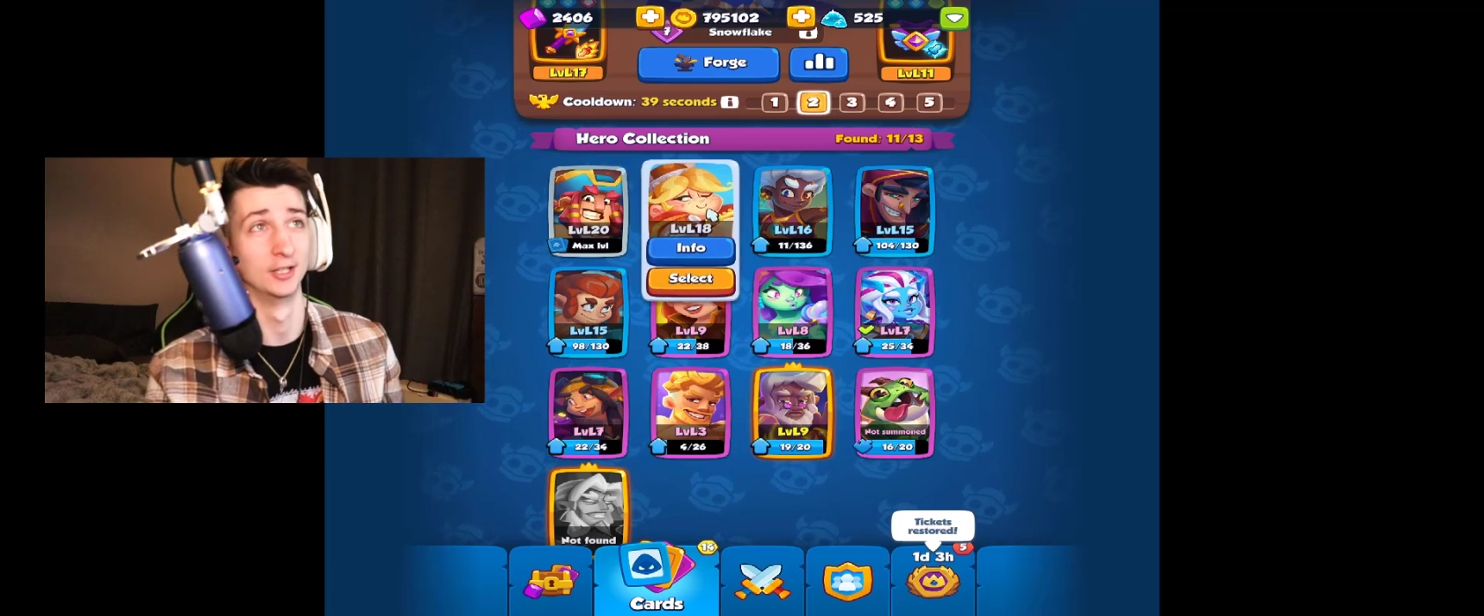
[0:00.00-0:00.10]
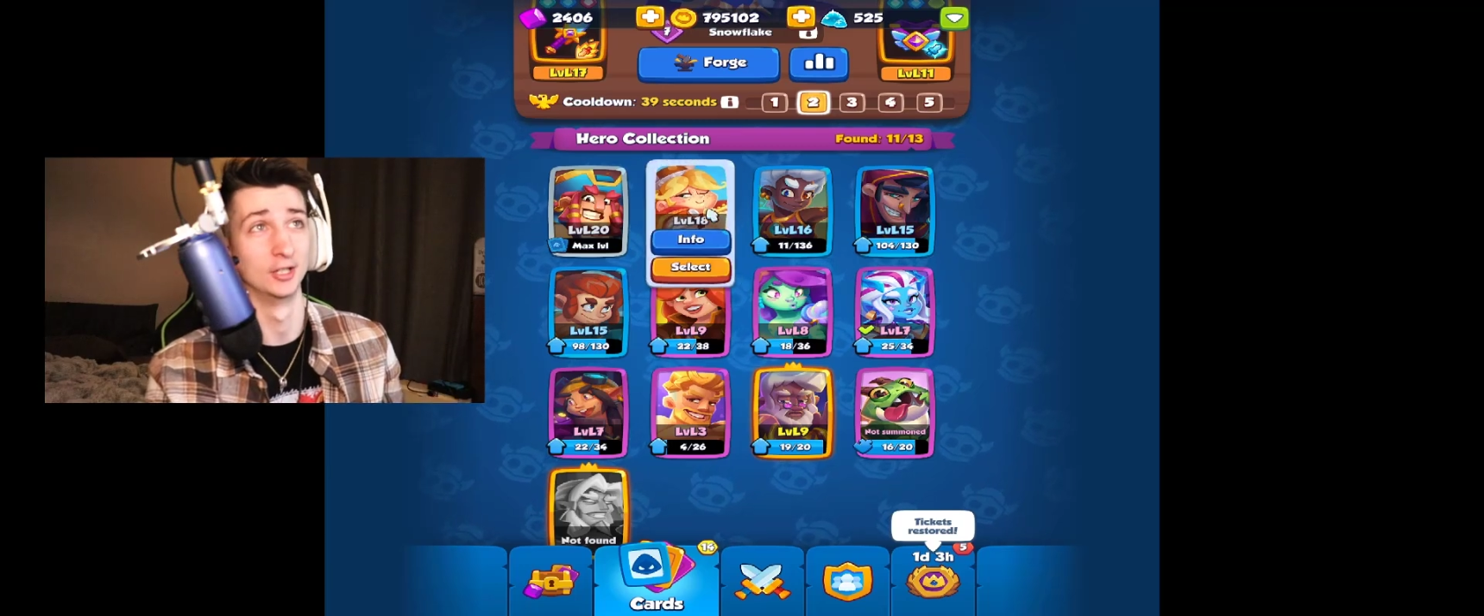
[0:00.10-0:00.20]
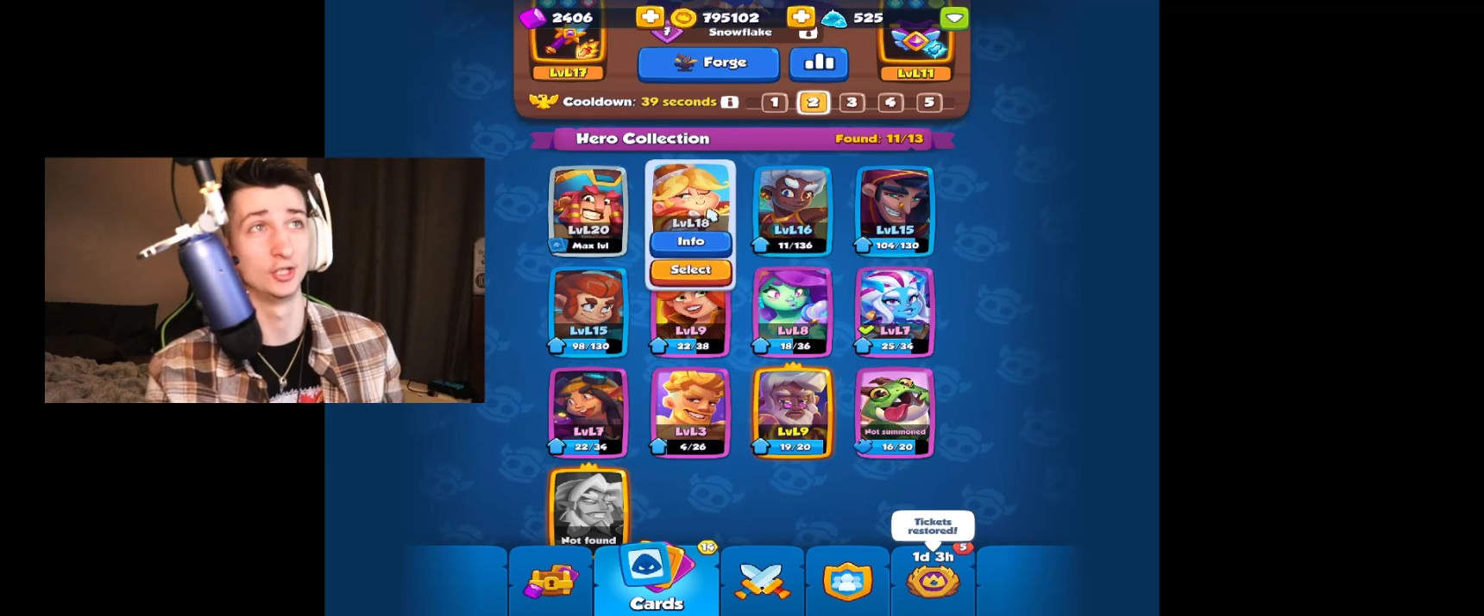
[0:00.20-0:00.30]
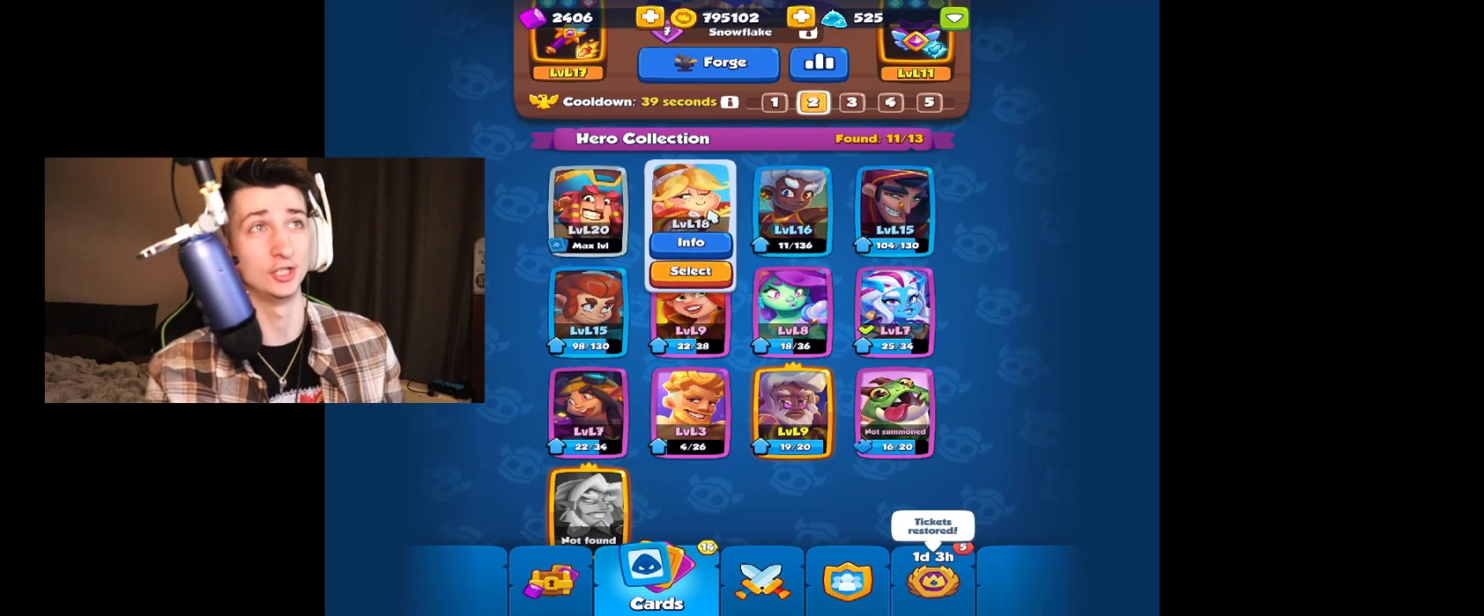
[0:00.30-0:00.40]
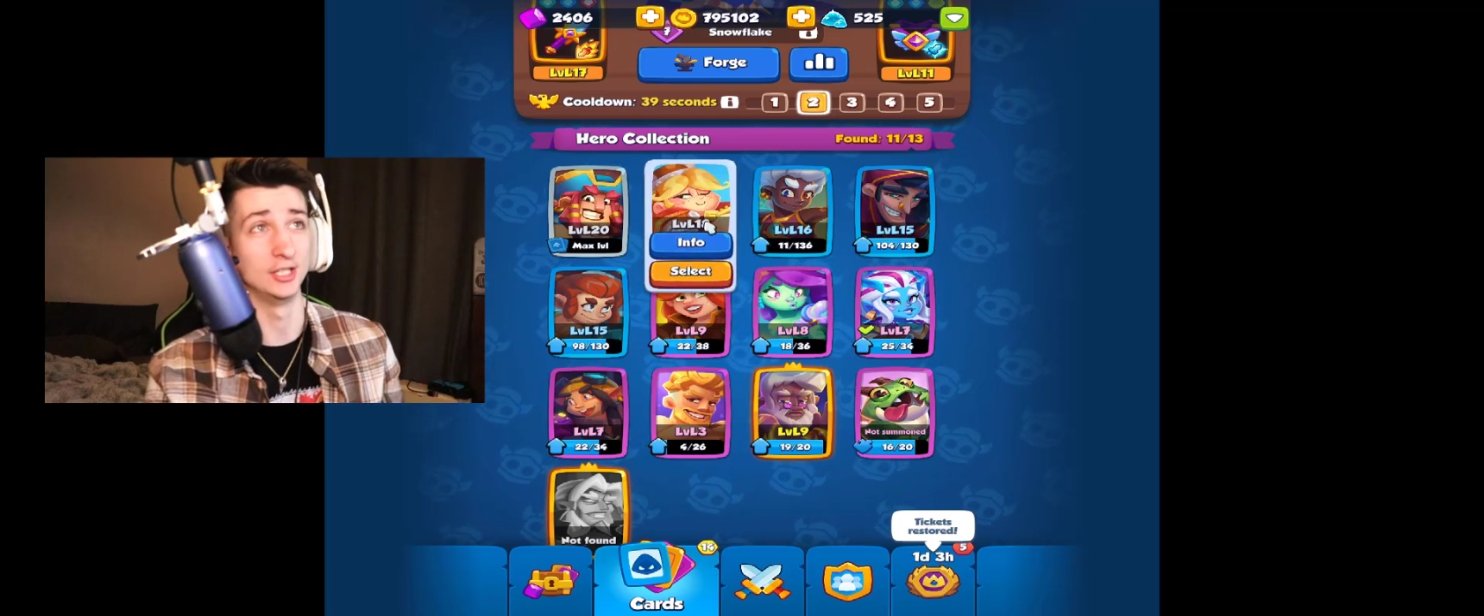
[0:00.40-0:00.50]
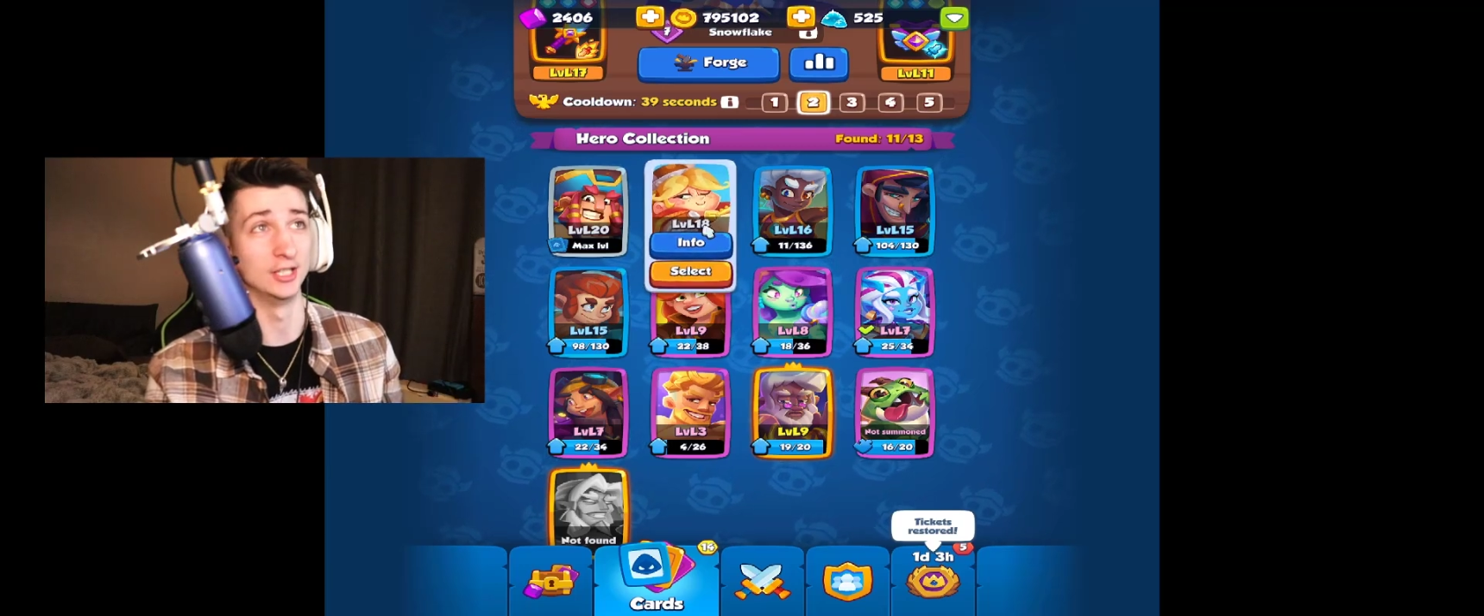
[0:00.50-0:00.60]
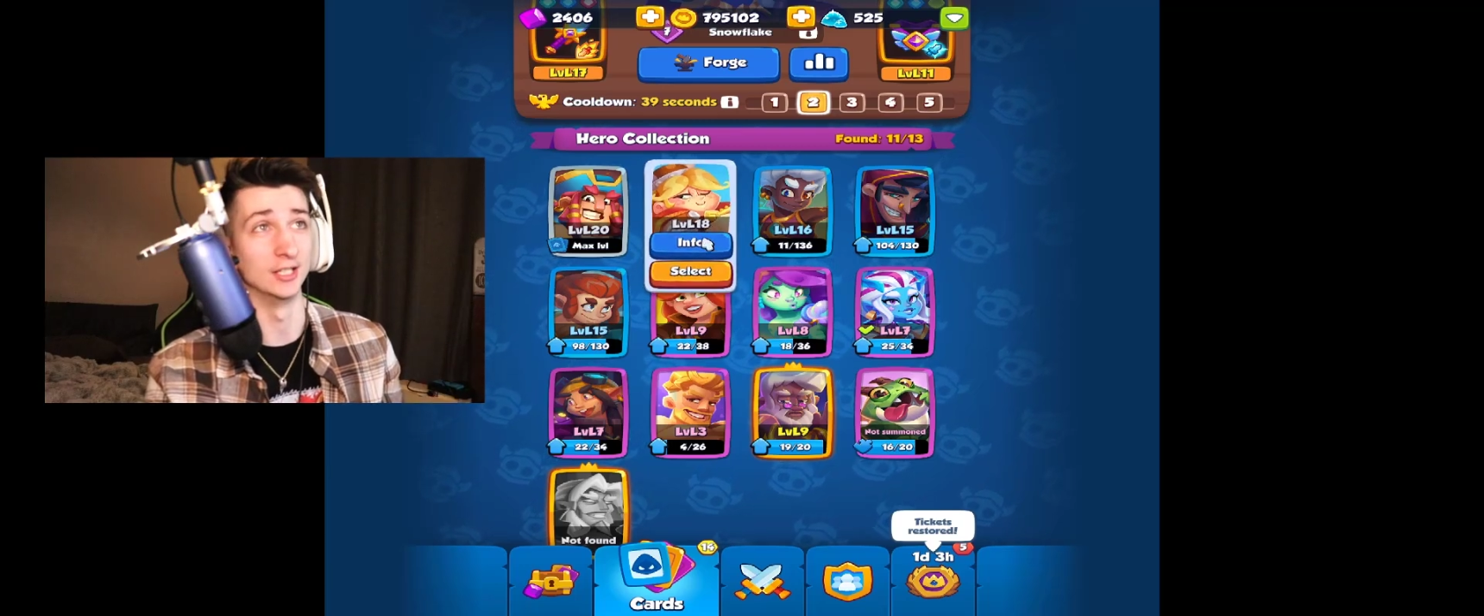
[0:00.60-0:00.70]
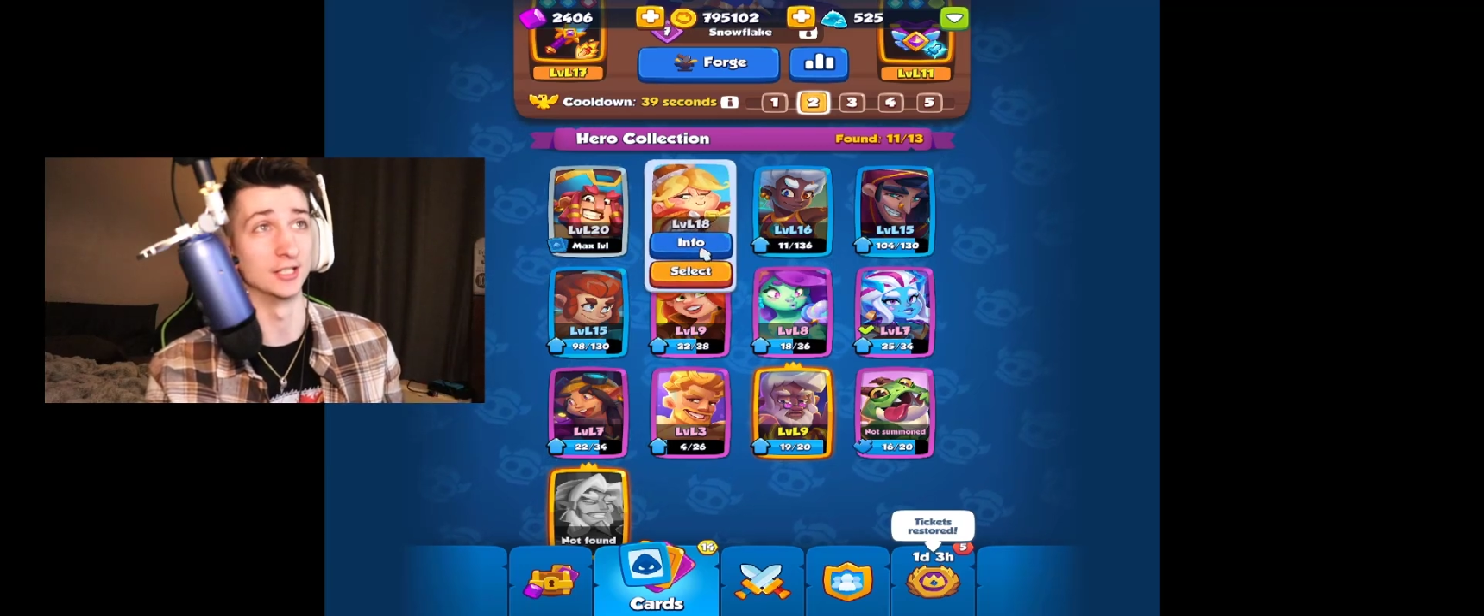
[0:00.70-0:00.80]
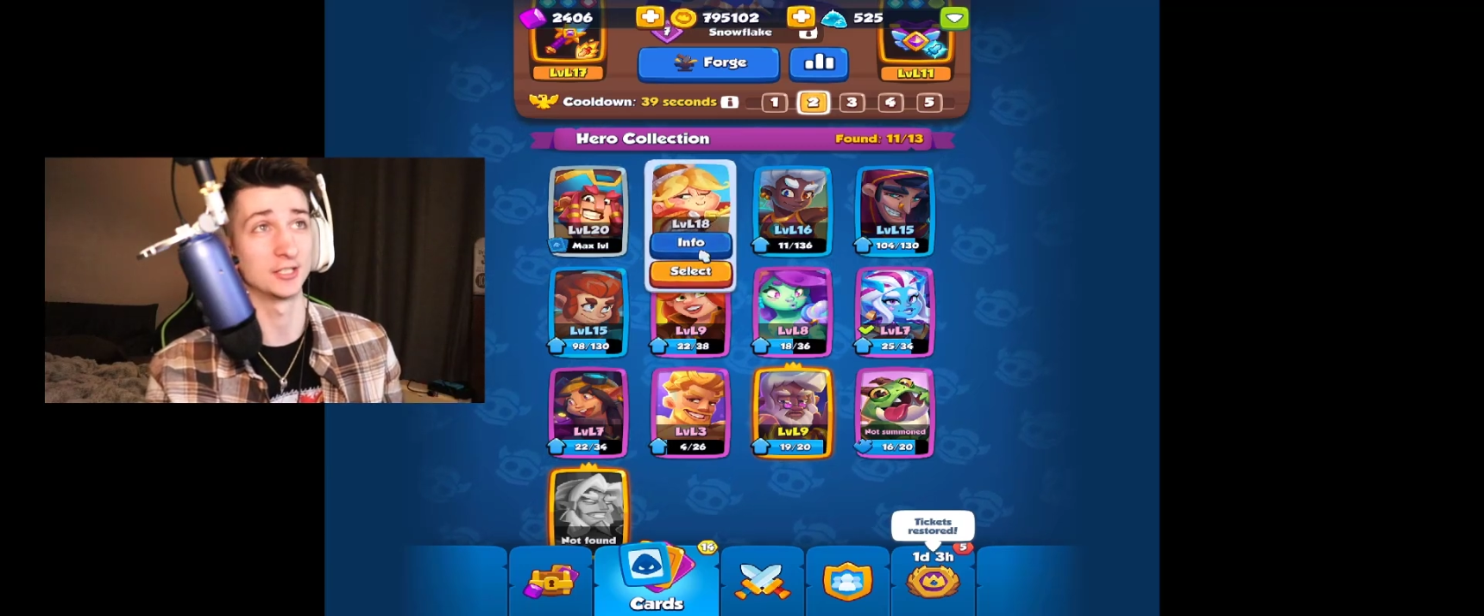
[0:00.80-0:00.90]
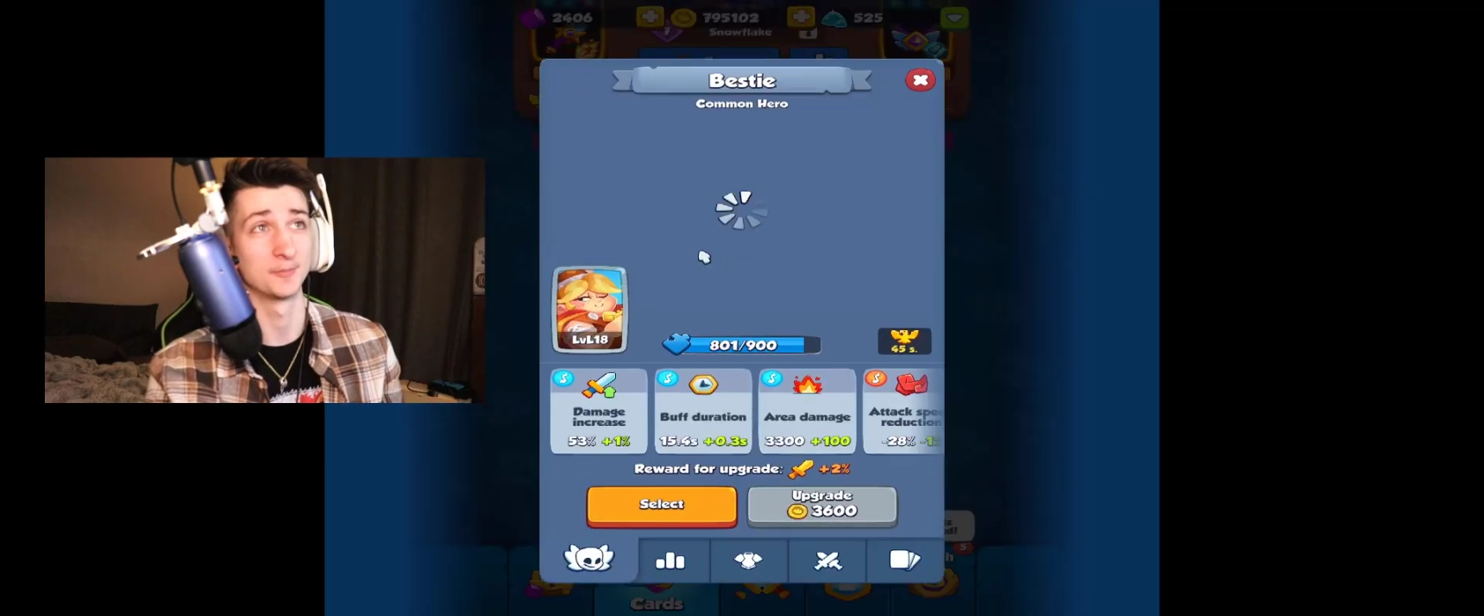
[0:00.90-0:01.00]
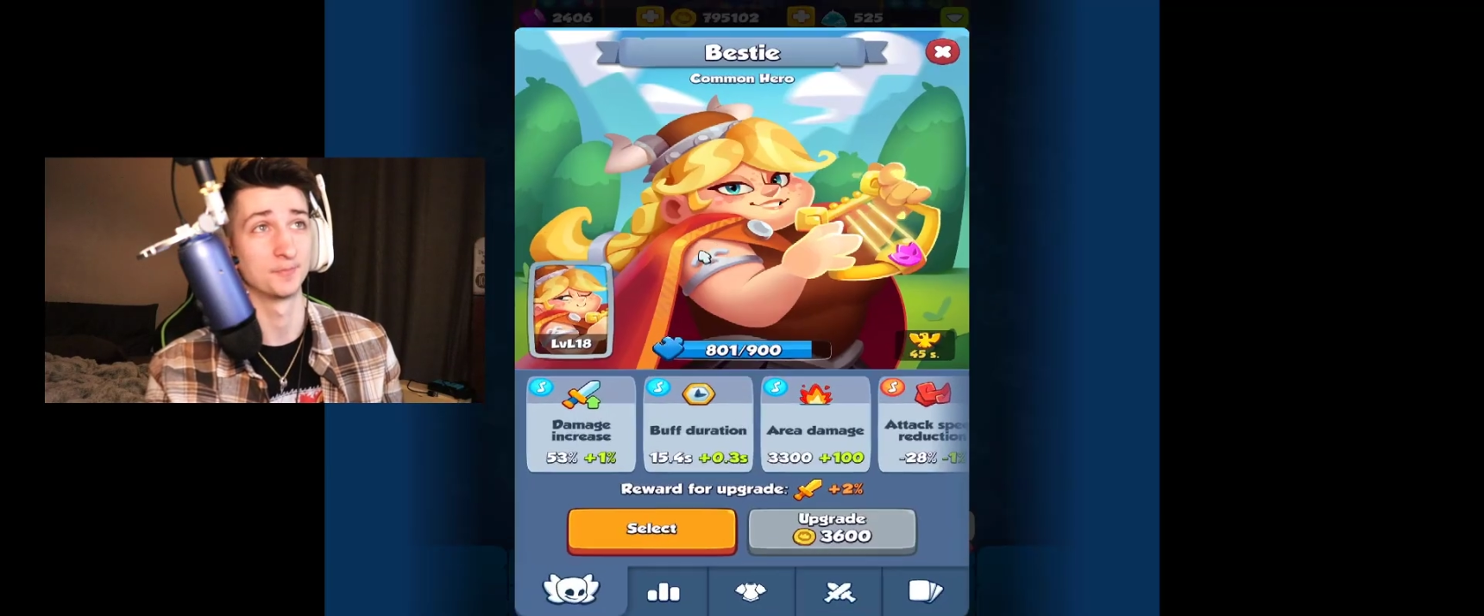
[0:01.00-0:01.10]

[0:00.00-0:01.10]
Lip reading: She is